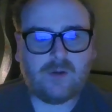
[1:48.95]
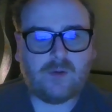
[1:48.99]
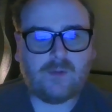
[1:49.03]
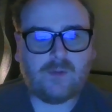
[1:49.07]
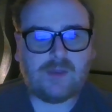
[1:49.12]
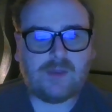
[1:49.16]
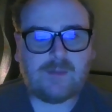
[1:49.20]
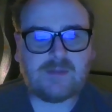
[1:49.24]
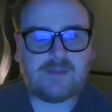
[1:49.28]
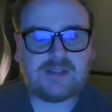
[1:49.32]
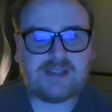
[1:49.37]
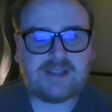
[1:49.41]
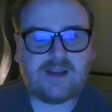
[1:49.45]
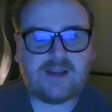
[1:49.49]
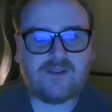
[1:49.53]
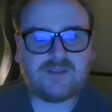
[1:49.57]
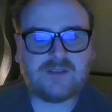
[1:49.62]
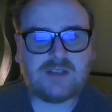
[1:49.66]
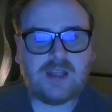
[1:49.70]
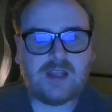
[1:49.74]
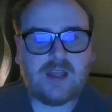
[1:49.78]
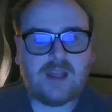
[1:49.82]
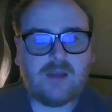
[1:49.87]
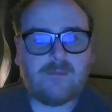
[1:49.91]
who
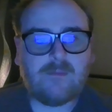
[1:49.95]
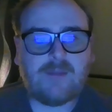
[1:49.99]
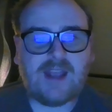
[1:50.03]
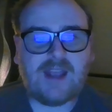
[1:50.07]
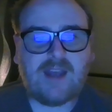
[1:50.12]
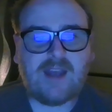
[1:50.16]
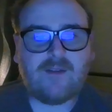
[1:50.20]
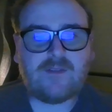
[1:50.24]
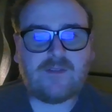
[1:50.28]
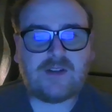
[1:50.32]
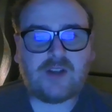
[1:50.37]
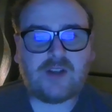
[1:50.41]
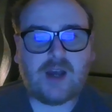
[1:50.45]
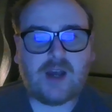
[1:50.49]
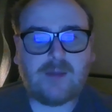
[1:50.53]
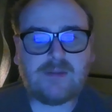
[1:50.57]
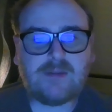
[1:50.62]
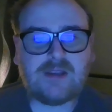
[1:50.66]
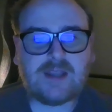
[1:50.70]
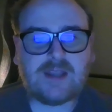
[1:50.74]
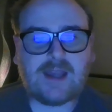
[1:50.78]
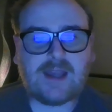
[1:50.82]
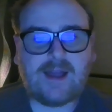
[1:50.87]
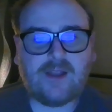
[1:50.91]
themselves may have
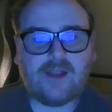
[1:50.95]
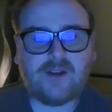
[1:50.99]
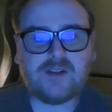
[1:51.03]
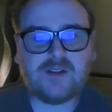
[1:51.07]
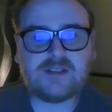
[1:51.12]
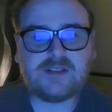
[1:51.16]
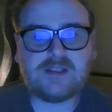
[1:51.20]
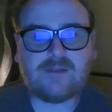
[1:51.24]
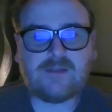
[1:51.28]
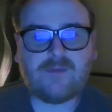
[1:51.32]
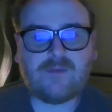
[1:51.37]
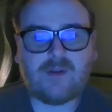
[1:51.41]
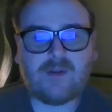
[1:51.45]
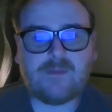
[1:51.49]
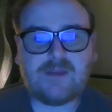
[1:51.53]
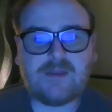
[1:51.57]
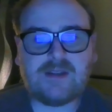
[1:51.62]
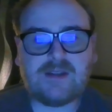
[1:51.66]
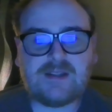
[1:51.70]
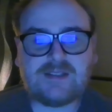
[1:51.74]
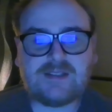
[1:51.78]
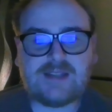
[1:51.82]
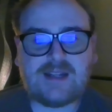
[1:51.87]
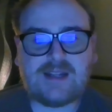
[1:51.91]
adopted the colors from
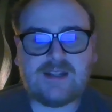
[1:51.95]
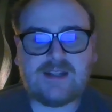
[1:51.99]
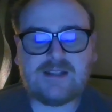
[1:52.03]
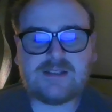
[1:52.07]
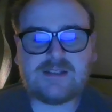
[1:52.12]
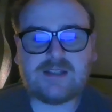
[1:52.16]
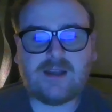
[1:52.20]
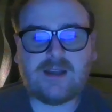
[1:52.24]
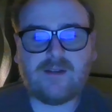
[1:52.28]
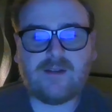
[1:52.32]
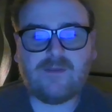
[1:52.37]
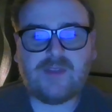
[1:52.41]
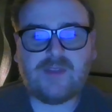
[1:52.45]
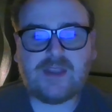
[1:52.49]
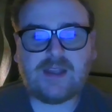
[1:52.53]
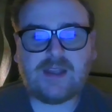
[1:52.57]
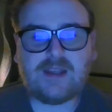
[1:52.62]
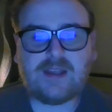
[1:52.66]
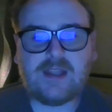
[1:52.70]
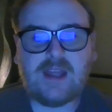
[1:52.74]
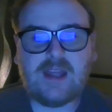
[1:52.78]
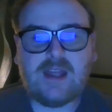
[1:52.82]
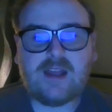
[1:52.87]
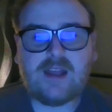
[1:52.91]
the descendants of
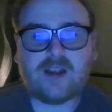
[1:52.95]
the